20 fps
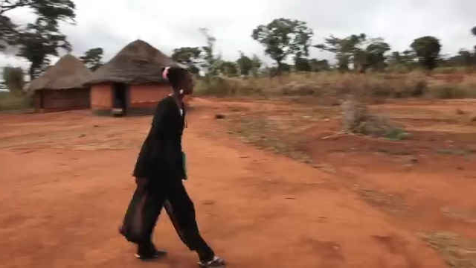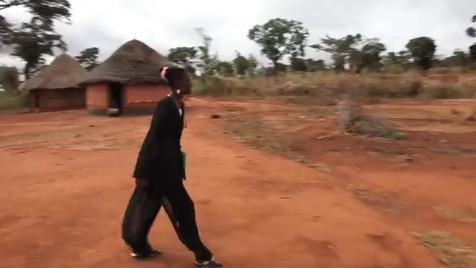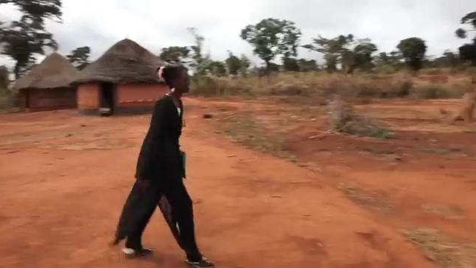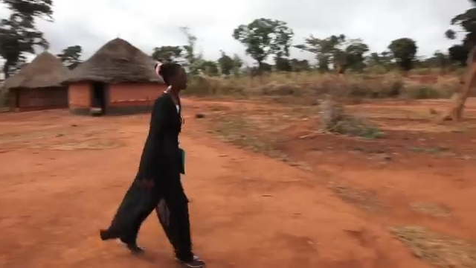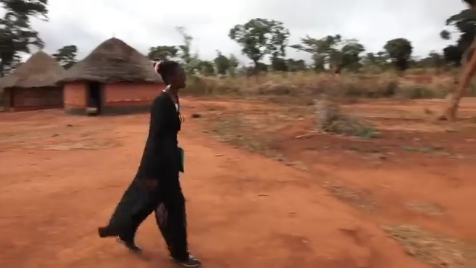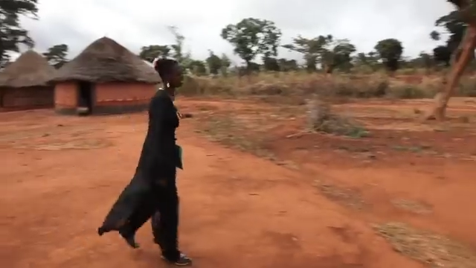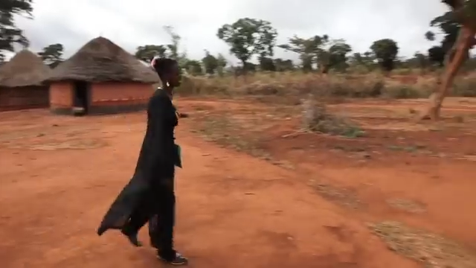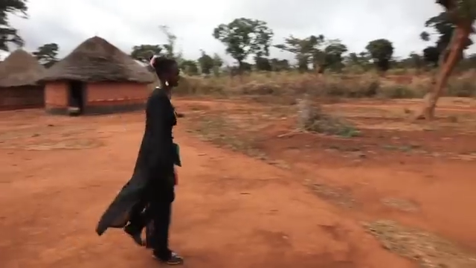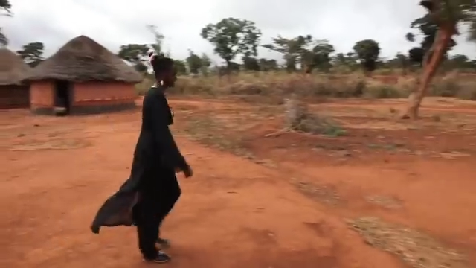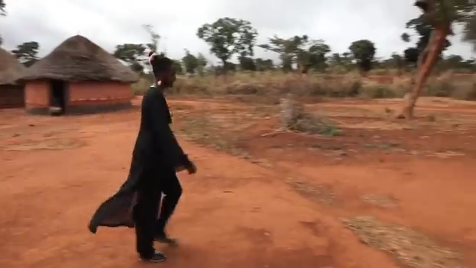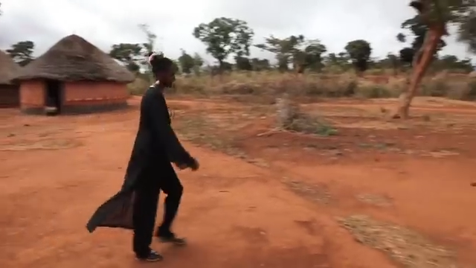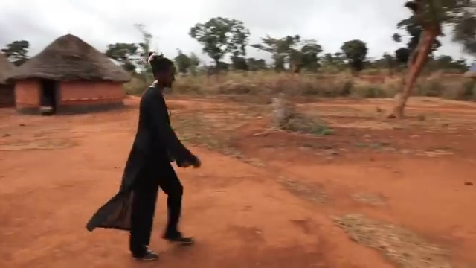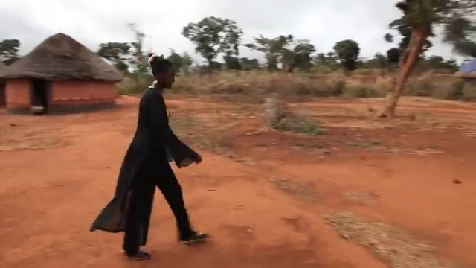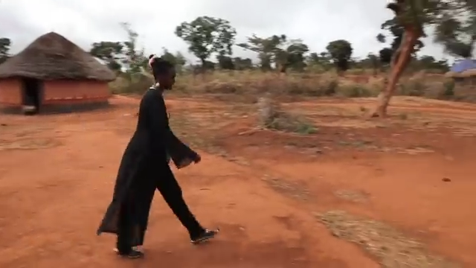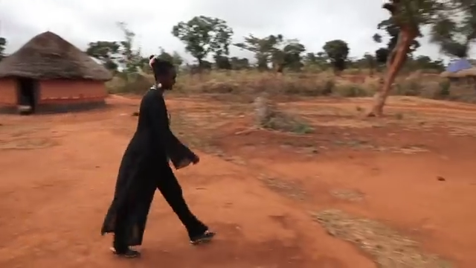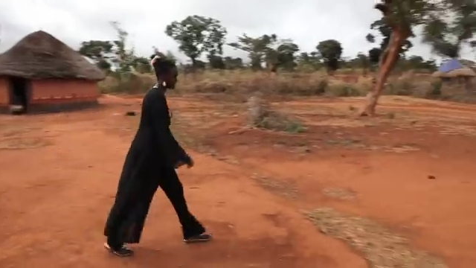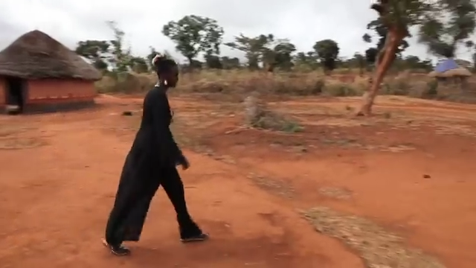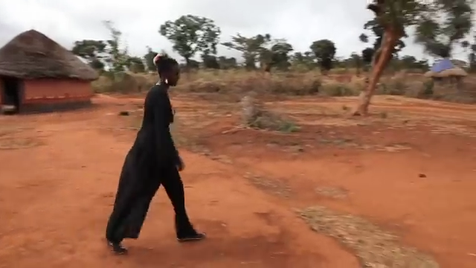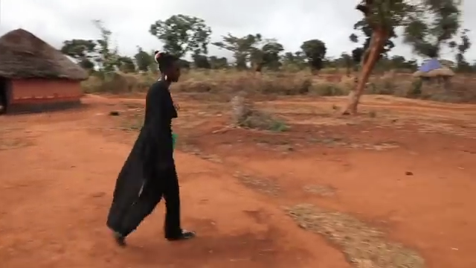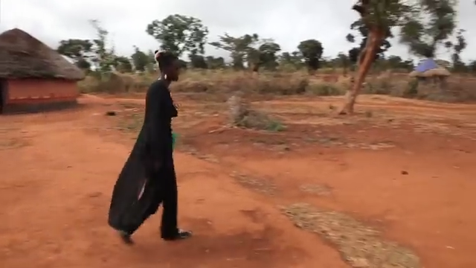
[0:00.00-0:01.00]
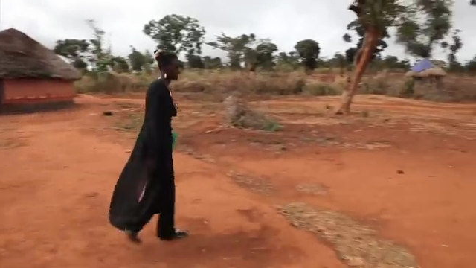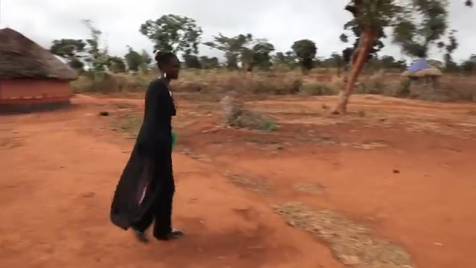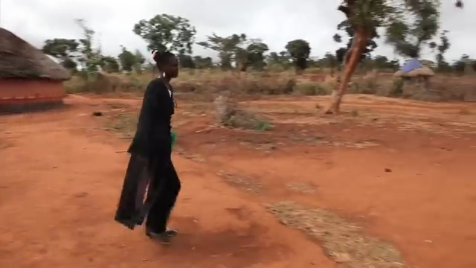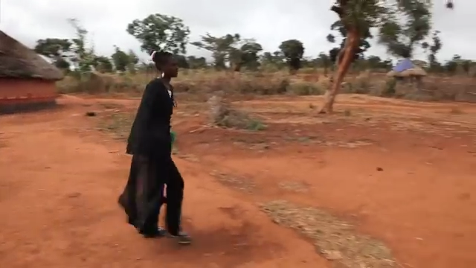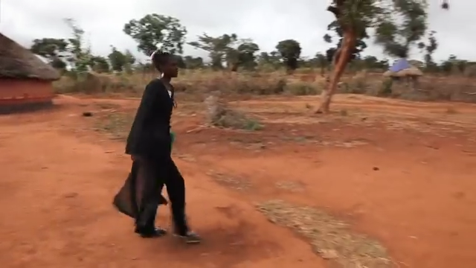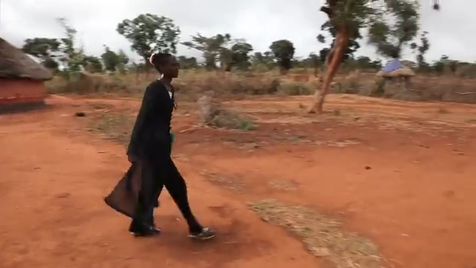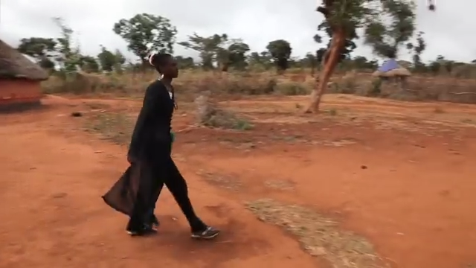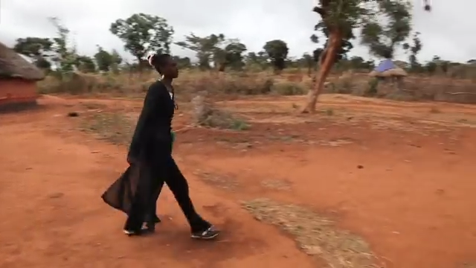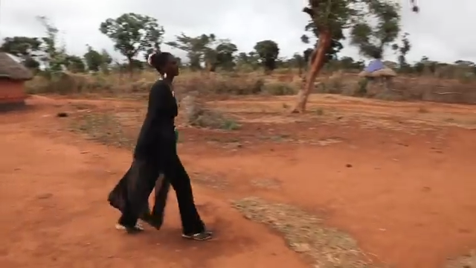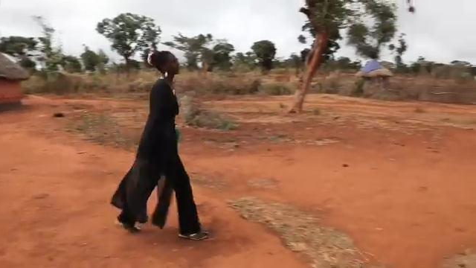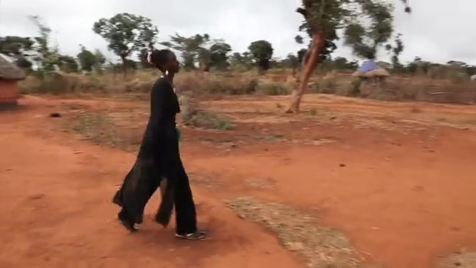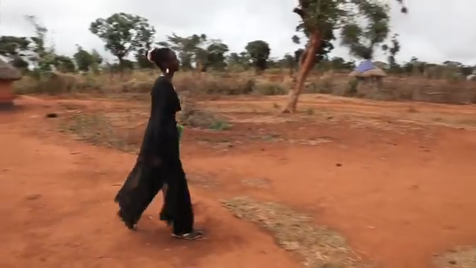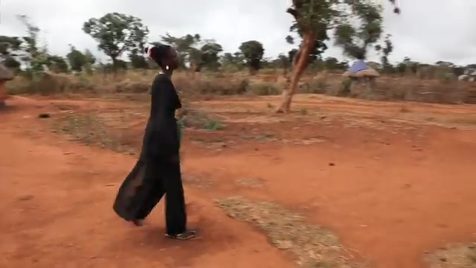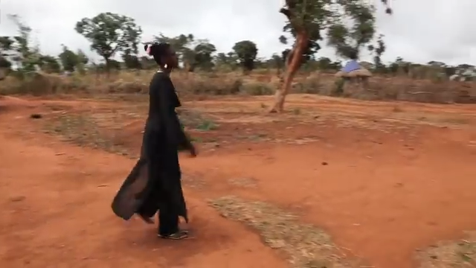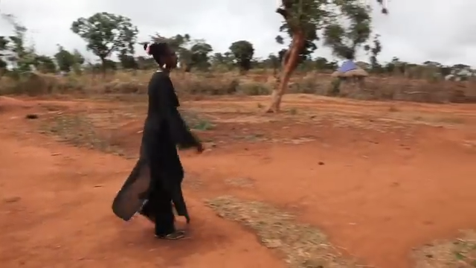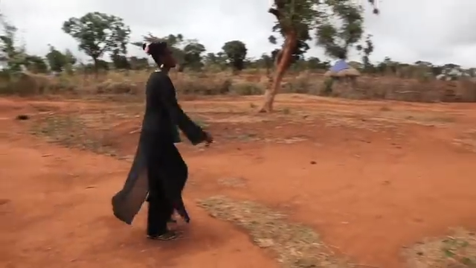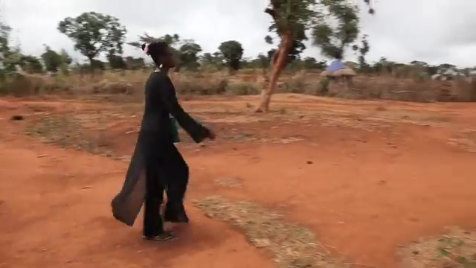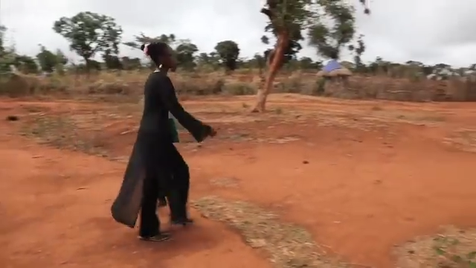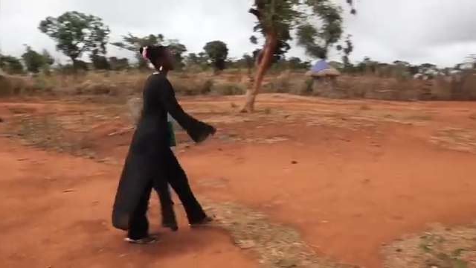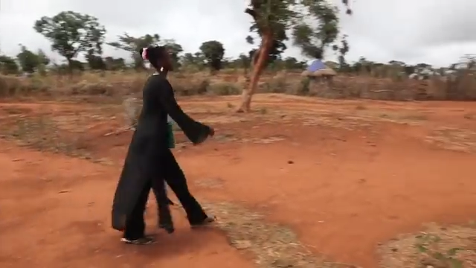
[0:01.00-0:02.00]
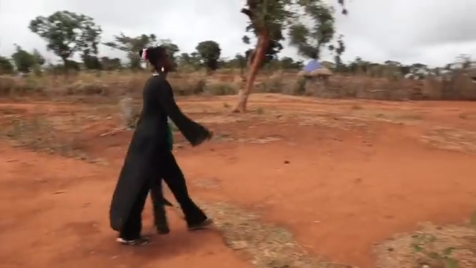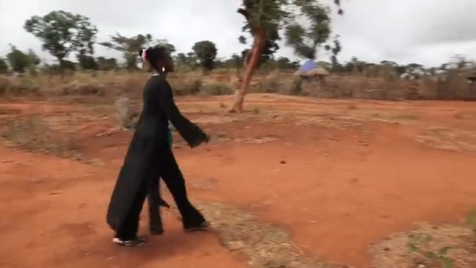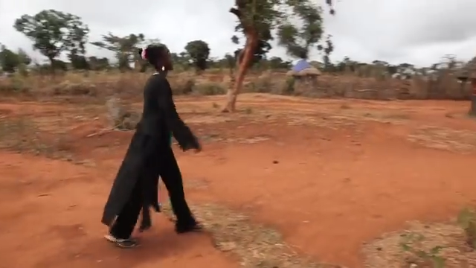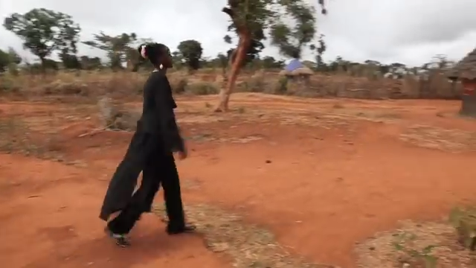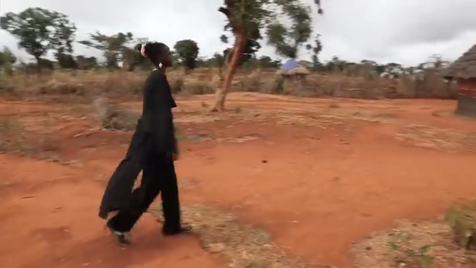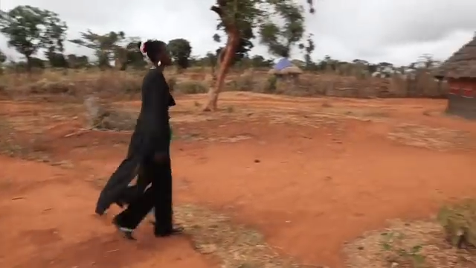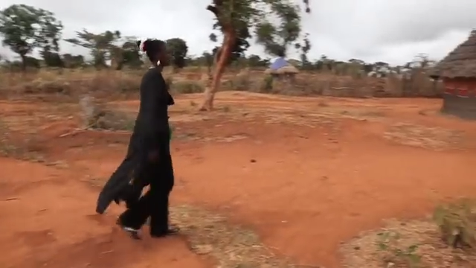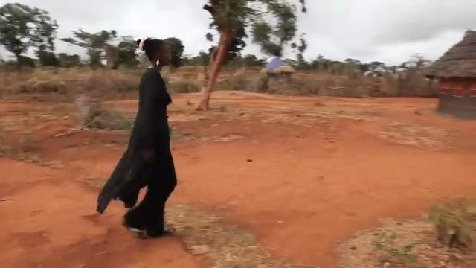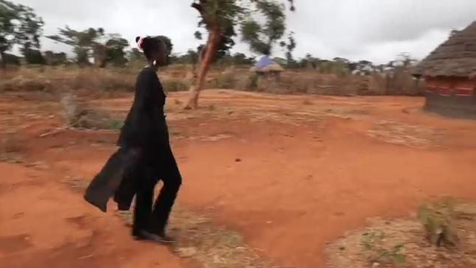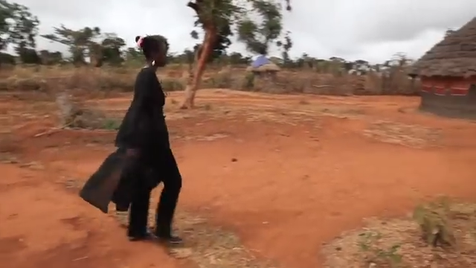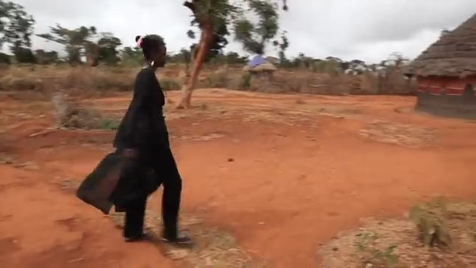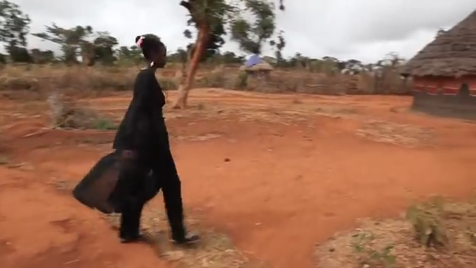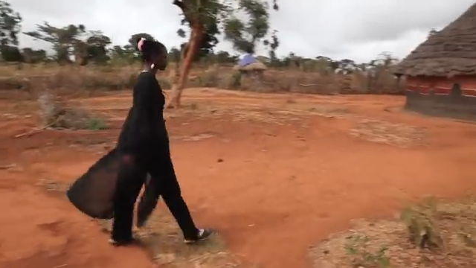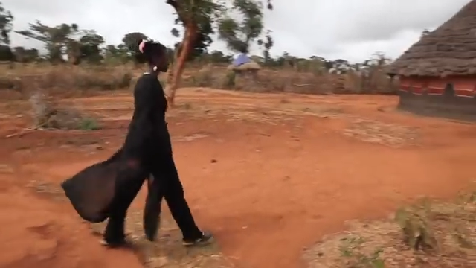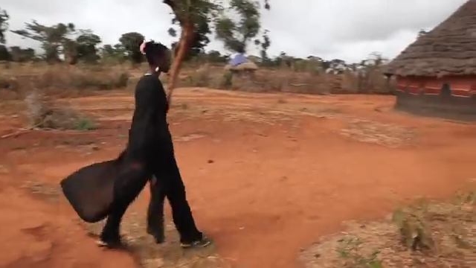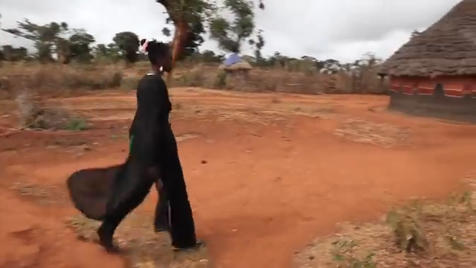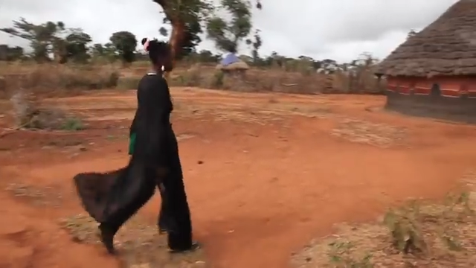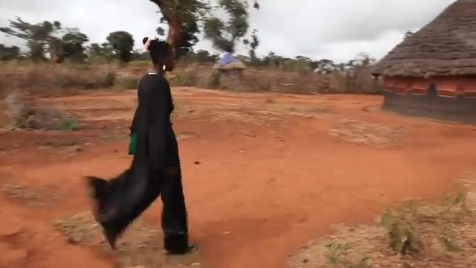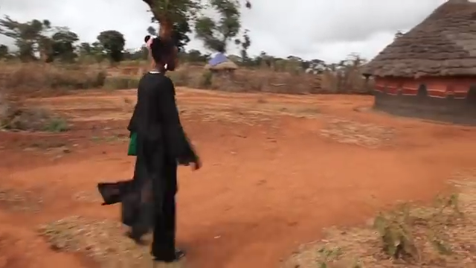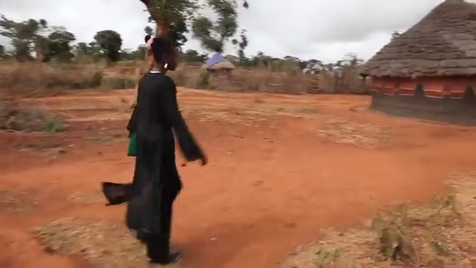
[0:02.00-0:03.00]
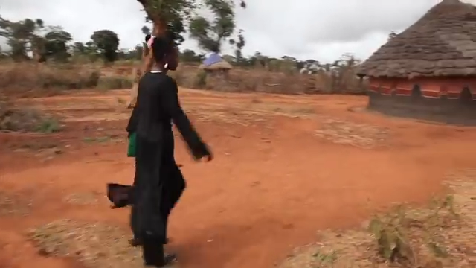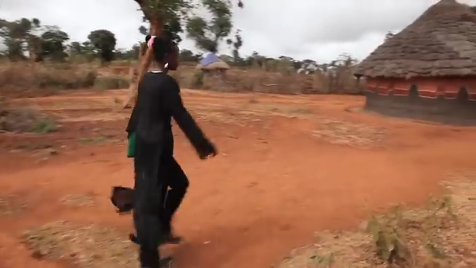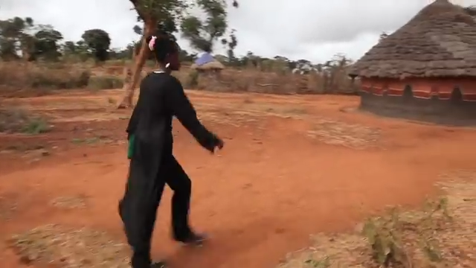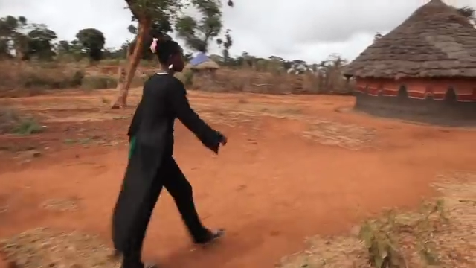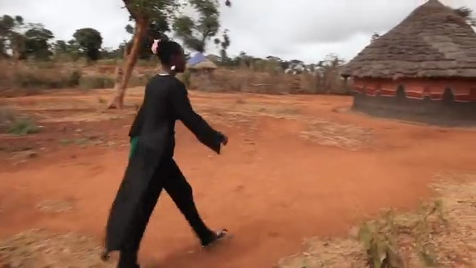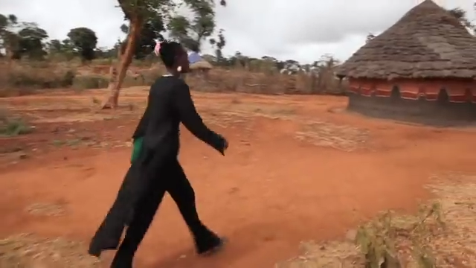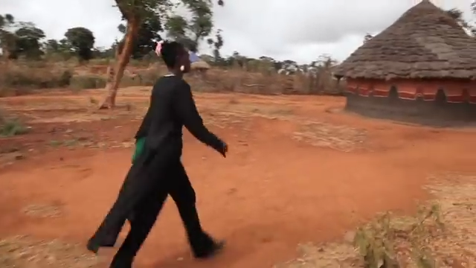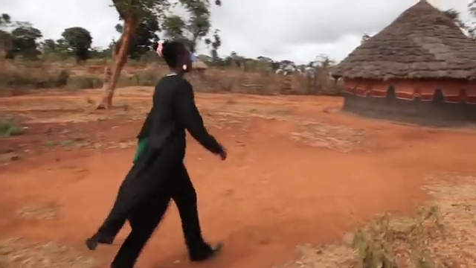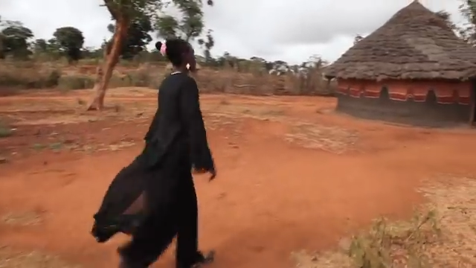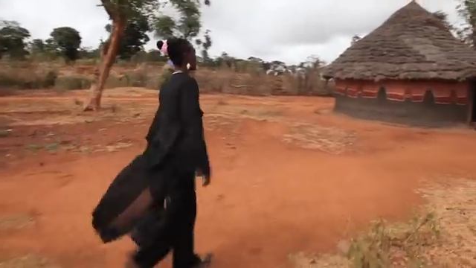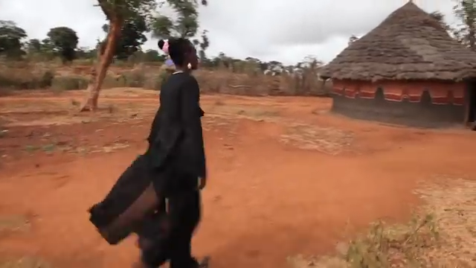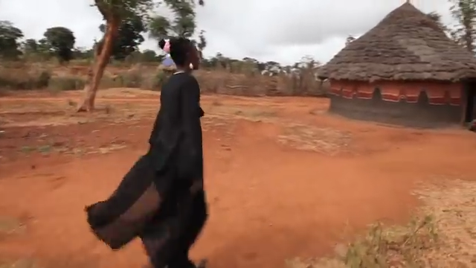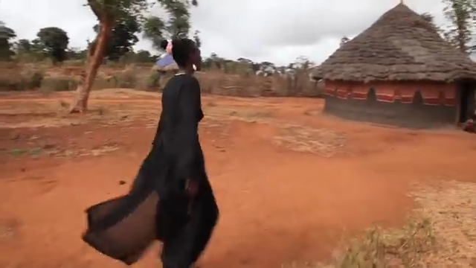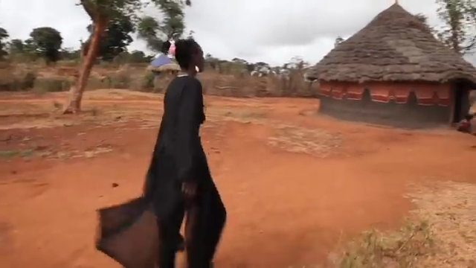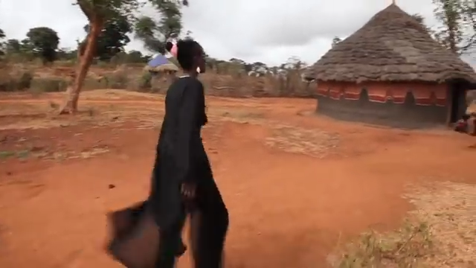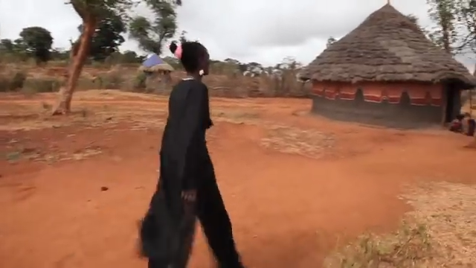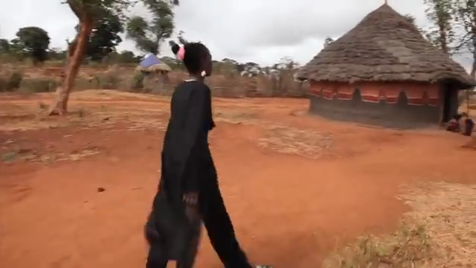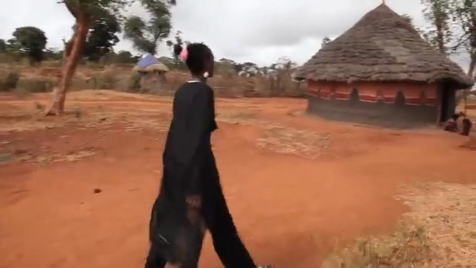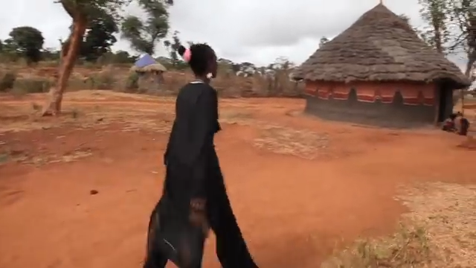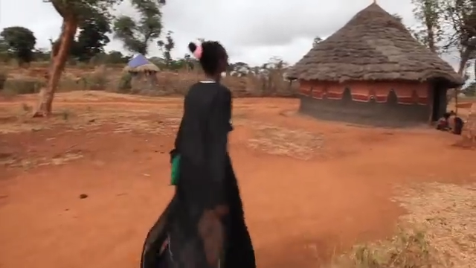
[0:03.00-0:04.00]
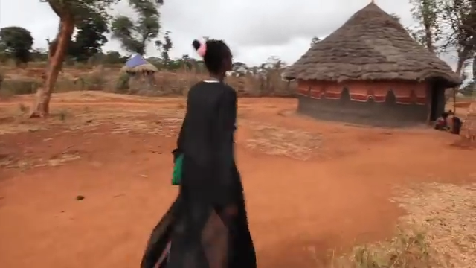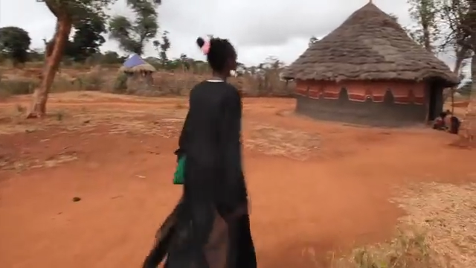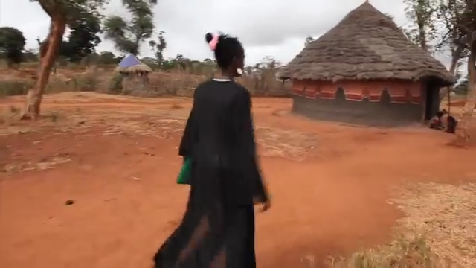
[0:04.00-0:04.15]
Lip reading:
[unreadable: no face in view]